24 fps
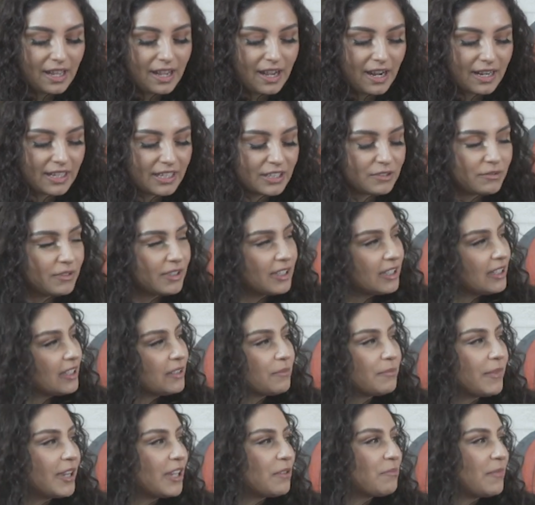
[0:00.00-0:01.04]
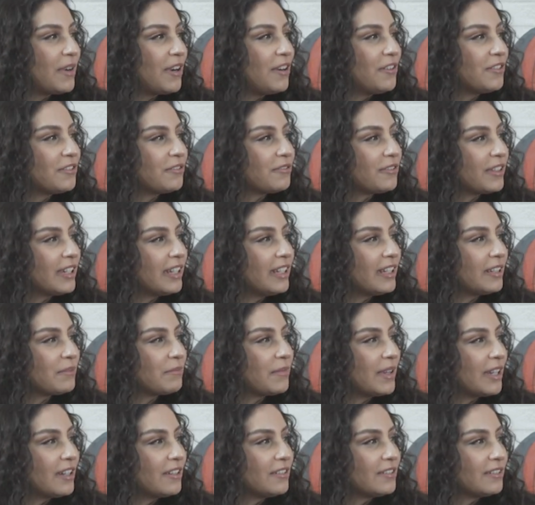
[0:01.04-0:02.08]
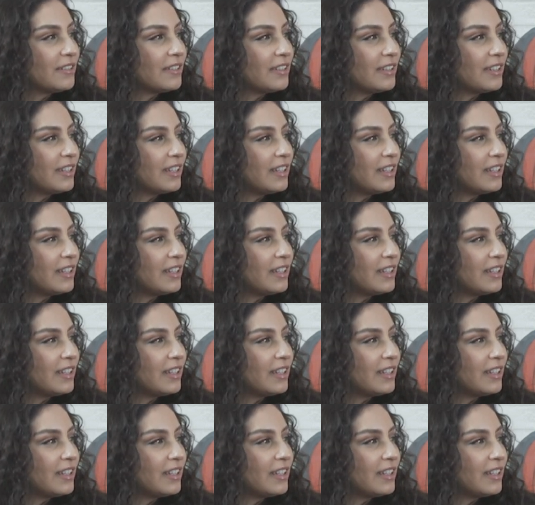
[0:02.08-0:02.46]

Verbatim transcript: I just wanted to make my own ring, my own,